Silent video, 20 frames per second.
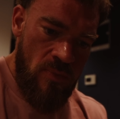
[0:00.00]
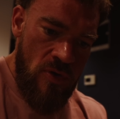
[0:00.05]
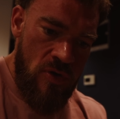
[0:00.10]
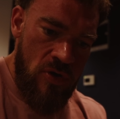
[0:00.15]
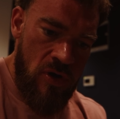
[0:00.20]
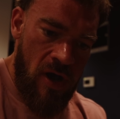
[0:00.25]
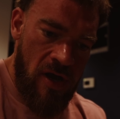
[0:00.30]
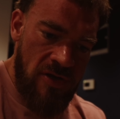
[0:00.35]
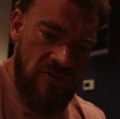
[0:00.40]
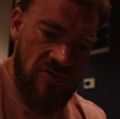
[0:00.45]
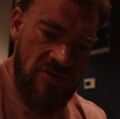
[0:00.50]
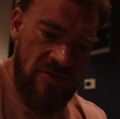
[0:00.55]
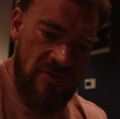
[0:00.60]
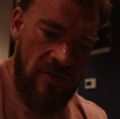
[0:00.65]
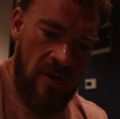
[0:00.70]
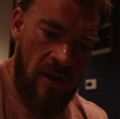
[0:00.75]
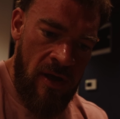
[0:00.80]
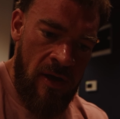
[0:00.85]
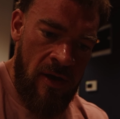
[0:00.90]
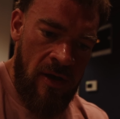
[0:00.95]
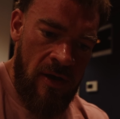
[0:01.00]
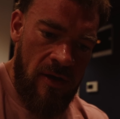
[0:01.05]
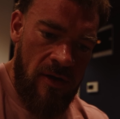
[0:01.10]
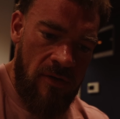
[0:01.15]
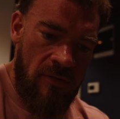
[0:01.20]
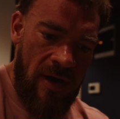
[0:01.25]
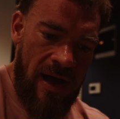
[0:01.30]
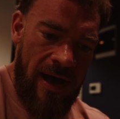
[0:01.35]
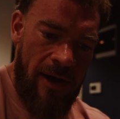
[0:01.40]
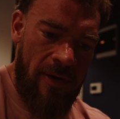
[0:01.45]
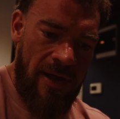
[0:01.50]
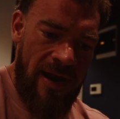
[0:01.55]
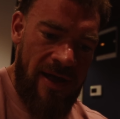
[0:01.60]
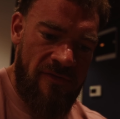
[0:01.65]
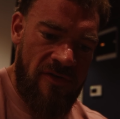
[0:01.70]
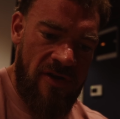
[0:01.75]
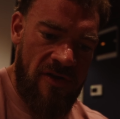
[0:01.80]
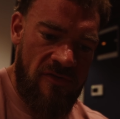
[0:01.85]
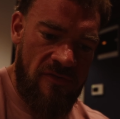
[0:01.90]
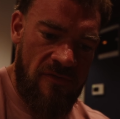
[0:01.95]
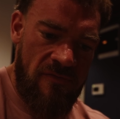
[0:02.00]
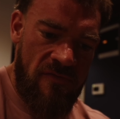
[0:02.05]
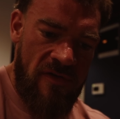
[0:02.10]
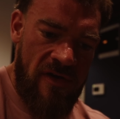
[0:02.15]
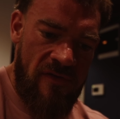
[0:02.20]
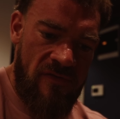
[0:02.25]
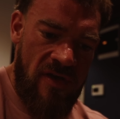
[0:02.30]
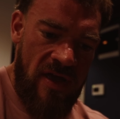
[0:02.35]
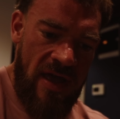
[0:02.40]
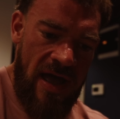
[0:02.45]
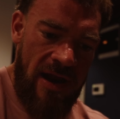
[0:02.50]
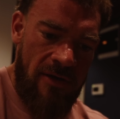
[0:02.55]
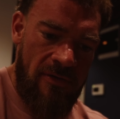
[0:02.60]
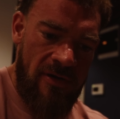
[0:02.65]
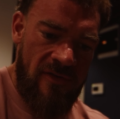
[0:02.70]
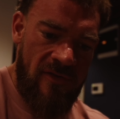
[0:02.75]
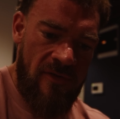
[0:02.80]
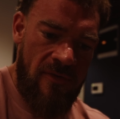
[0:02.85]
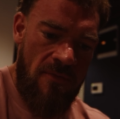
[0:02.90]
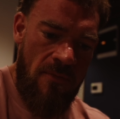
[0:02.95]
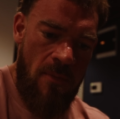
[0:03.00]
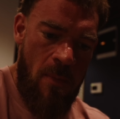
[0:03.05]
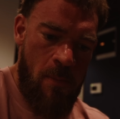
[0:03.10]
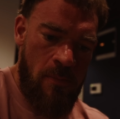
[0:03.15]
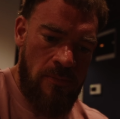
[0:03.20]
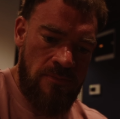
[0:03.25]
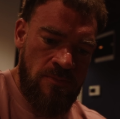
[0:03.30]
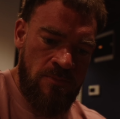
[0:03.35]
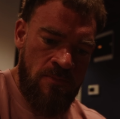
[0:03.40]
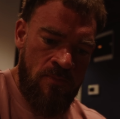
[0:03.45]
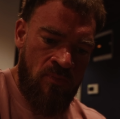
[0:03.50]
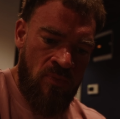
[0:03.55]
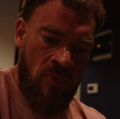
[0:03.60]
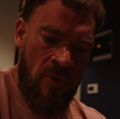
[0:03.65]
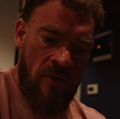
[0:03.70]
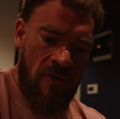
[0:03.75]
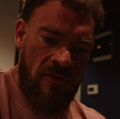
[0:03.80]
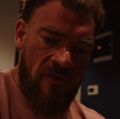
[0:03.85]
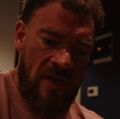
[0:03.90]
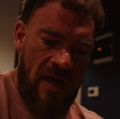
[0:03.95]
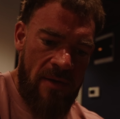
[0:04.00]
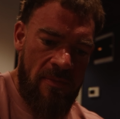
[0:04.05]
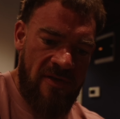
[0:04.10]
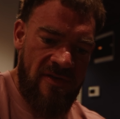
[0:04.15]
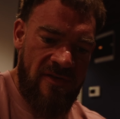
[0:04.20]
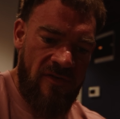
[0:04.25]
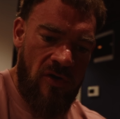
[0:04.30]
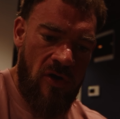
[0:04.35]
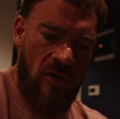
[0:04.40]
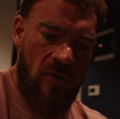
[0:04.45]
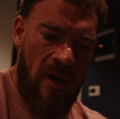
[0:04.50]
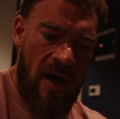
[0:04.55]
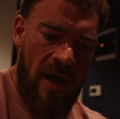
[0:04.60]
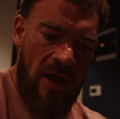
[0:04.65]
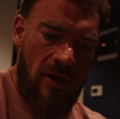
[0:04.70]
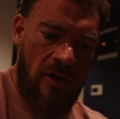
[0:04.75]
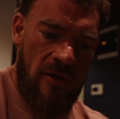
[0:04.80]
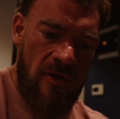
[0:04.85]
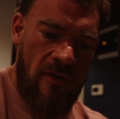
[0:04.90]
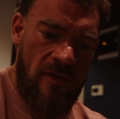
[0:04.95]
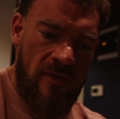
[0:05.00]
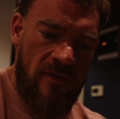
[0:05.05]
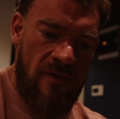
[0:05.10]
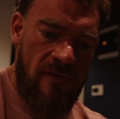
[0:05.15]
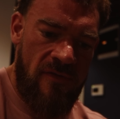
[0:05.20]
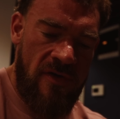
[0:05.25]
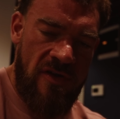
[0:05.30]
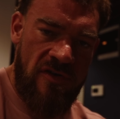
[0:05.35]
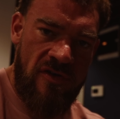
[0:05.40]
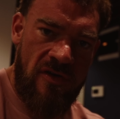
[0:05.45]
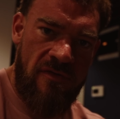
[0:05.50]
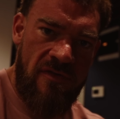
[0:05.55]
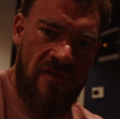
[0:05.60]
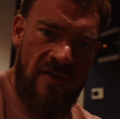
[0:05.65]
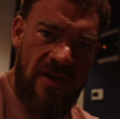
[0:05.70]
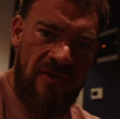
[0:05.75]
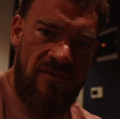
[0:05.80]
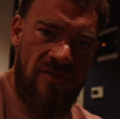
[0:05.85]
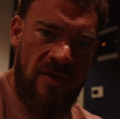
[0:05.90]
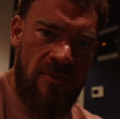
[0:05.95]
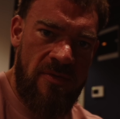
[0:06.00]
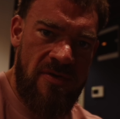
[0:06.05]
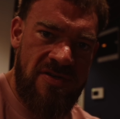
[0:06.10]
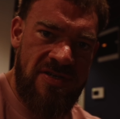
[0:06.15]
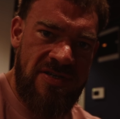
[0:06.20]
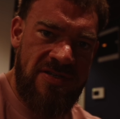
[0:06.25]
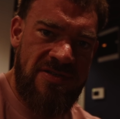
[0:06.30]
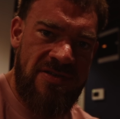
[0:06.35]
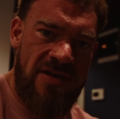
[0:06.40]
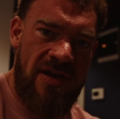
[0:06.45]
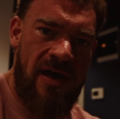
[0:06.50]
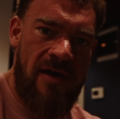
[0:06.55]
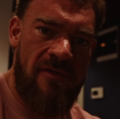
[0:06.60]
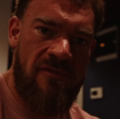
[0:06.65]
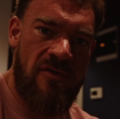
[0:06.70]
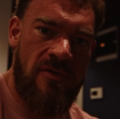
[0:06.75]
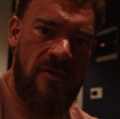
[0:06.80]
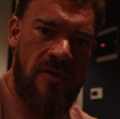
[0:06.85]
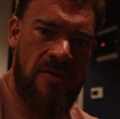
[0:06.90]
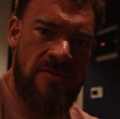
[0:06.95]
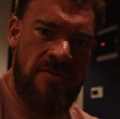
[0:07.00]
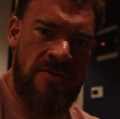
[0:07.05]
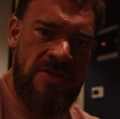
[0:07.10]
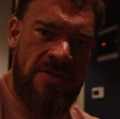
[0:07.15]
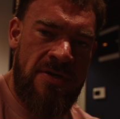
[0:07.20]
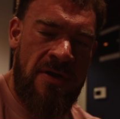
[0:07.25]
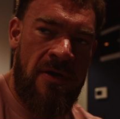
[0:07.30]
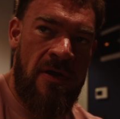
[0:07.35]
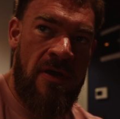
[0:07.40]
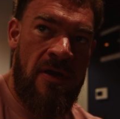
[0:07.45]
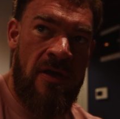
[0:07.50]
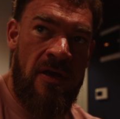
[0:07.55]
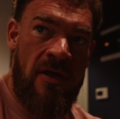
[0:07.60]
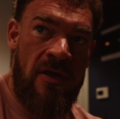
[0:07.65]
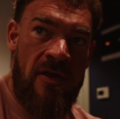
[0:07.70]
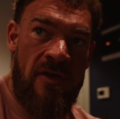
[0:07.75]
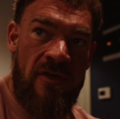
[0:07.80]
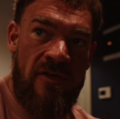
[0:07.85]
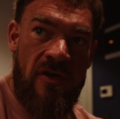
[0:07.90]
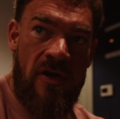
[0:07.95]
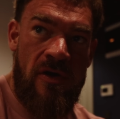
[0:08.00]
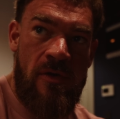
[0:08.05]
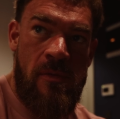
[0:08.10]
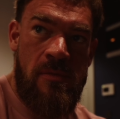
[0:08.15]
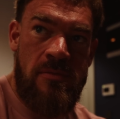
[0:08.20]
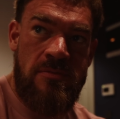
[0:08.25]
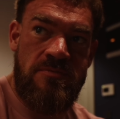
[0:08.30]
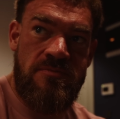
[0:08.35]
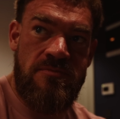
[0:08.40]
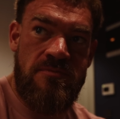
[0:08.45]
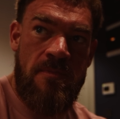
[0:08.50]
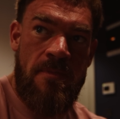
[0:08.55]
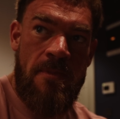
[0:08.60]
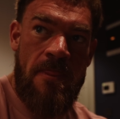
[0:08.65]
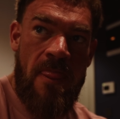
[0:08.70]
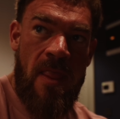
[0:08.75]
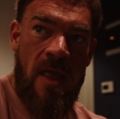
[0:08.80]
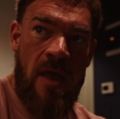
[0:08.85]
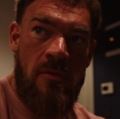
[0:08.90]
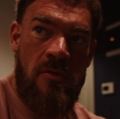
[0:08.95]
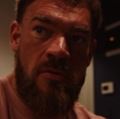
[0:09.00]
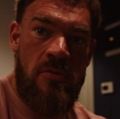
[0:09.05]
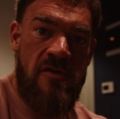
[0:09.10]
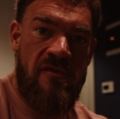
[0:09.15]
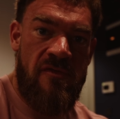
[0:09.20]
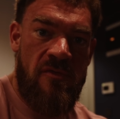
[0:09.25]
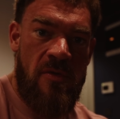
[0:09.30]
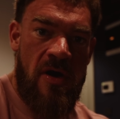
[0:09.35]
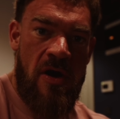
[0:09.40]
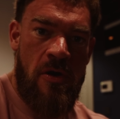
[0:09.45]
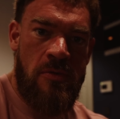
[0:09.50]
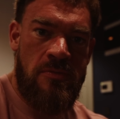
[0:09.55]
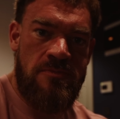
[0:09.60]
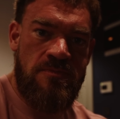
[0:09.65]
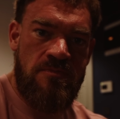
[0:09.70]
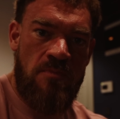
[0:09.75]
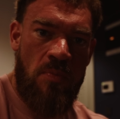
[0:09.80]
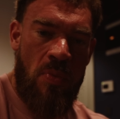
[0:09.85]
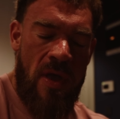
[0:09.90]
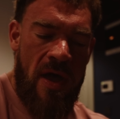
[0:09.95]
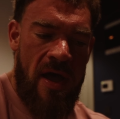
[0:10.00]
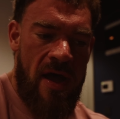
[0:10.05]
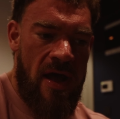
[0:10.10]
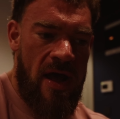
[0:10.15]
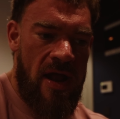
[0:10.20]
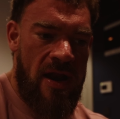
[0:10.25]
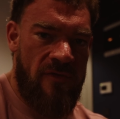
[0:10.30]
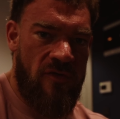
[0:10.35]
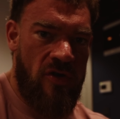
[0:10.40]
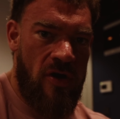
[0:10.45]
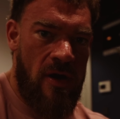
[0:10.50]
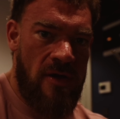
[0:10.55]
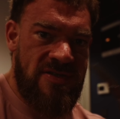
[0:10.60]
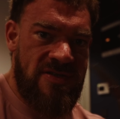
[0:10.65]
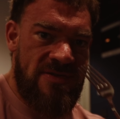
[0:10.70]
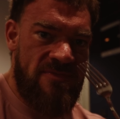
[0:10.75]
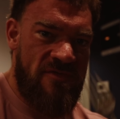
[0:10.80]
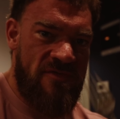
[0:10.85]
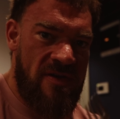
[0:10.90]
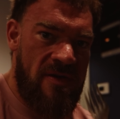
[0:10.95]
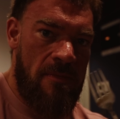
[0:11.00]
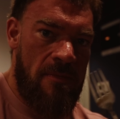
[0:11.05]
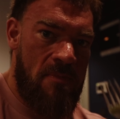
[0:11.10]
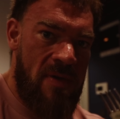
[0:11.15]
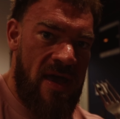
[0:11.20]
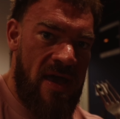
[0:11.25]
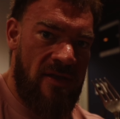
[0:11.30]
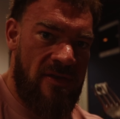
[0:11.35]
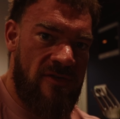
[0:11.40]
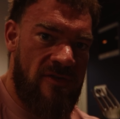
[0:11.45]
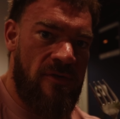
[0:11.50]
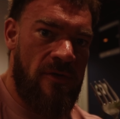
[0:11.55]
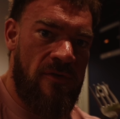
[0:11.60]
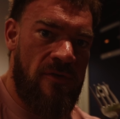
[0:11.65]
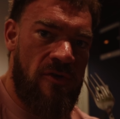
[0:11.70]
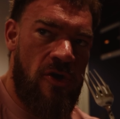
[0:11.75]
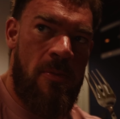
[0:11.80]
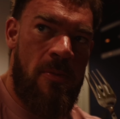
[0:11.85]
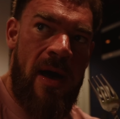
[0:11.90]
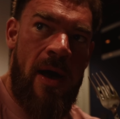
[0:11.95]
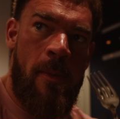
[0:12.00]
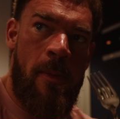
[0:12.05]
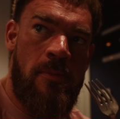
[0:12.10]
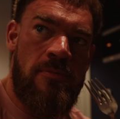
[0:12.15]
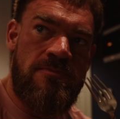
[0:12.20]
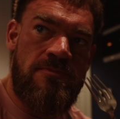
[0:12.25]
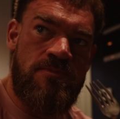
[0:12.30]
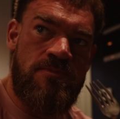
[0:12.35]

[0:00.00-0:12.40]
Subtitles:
with 1150 calories. So that means I've got quite a lot to finish off this evening, which is delightful. So we're moving well, and I've got something big to talk to you about